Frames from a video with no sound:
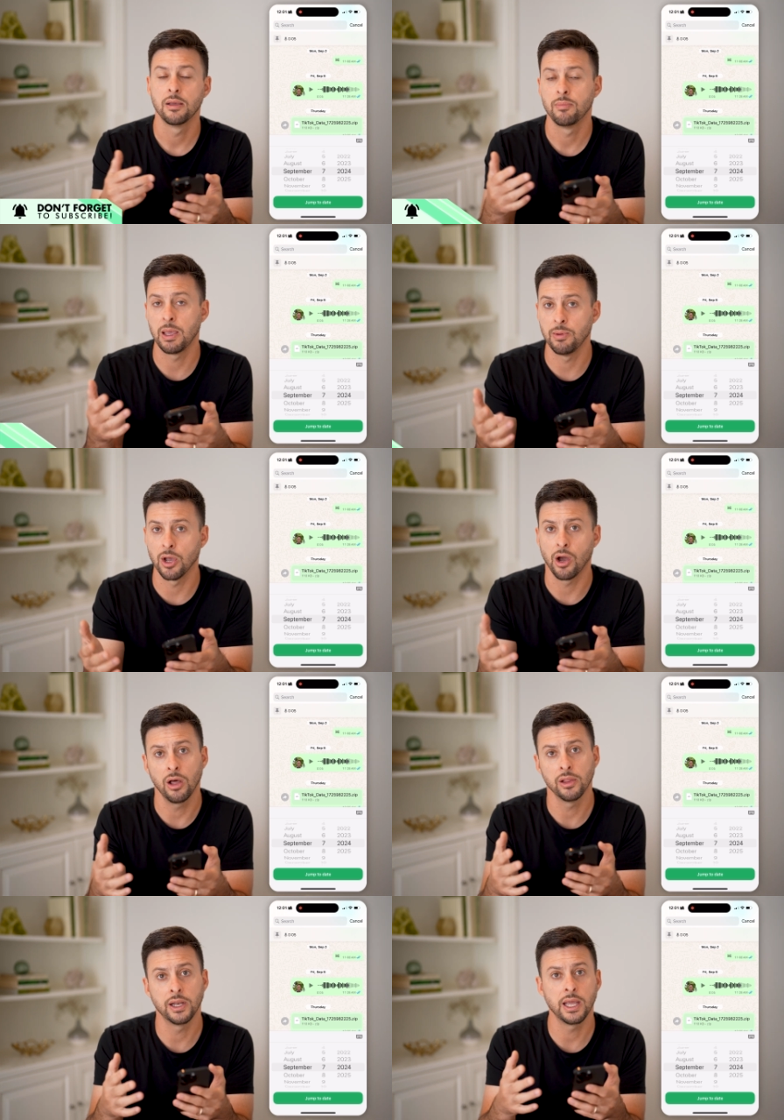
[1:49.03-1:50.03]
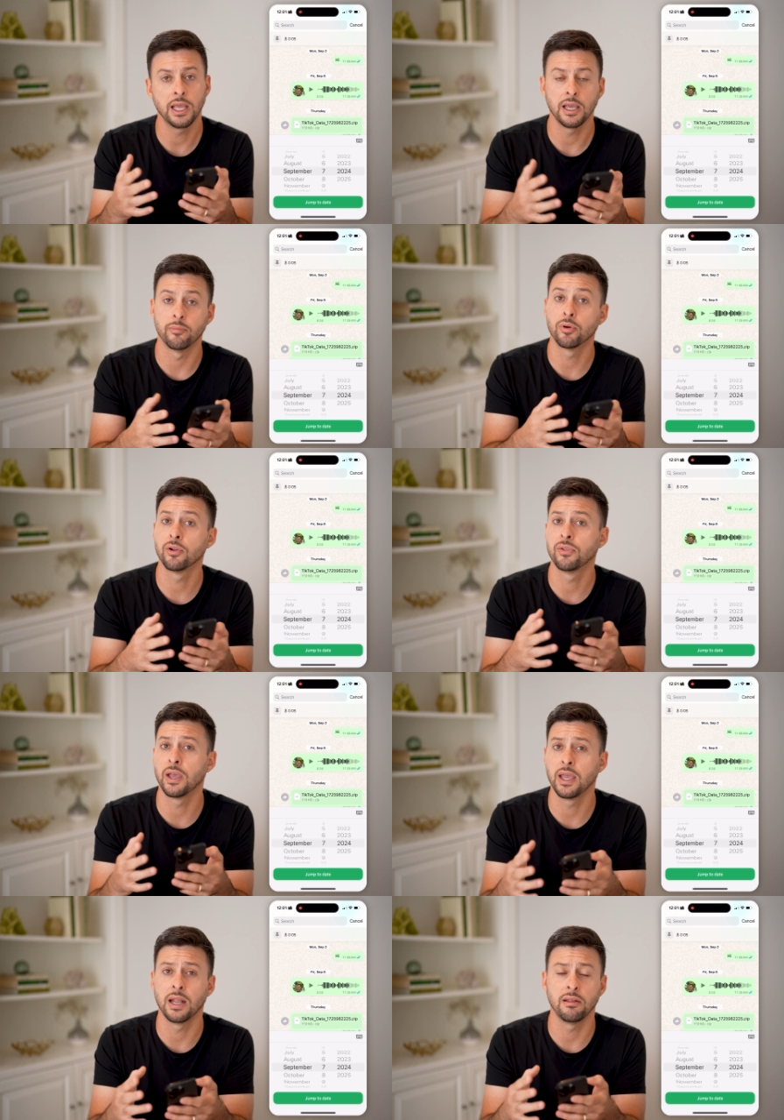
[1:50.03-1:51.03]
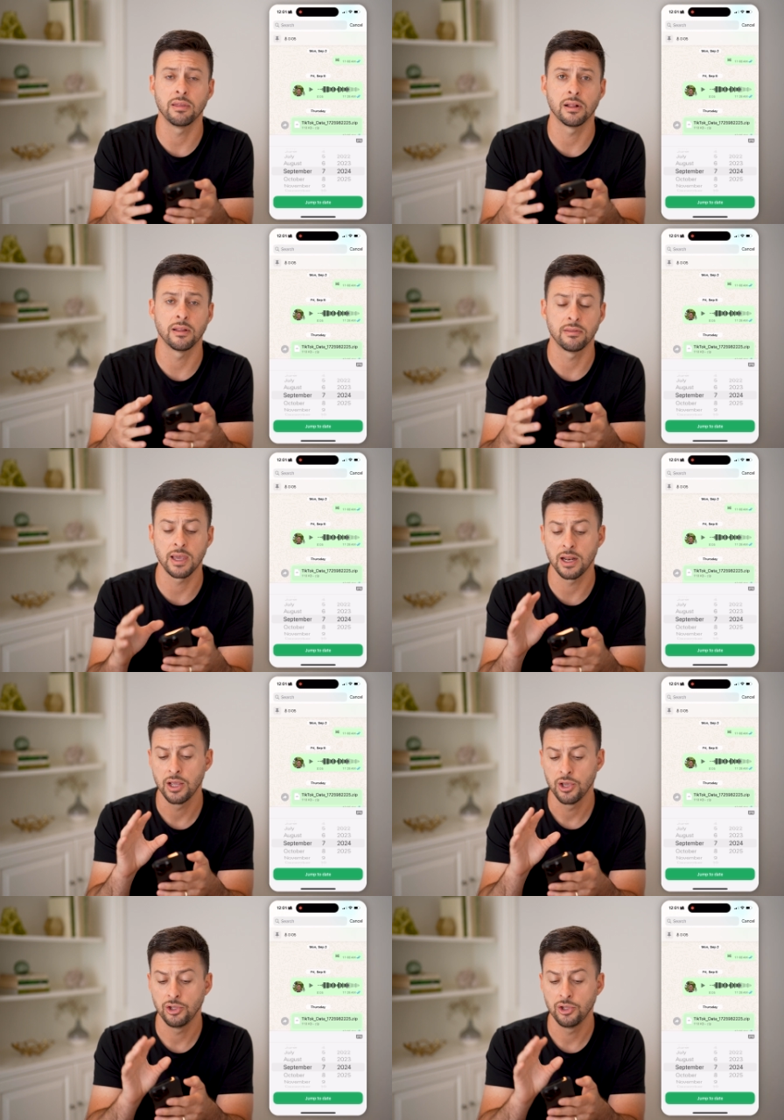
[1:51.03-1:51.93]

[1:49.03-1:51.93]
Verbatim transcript: maybe a holiday, a birthday, anything like that.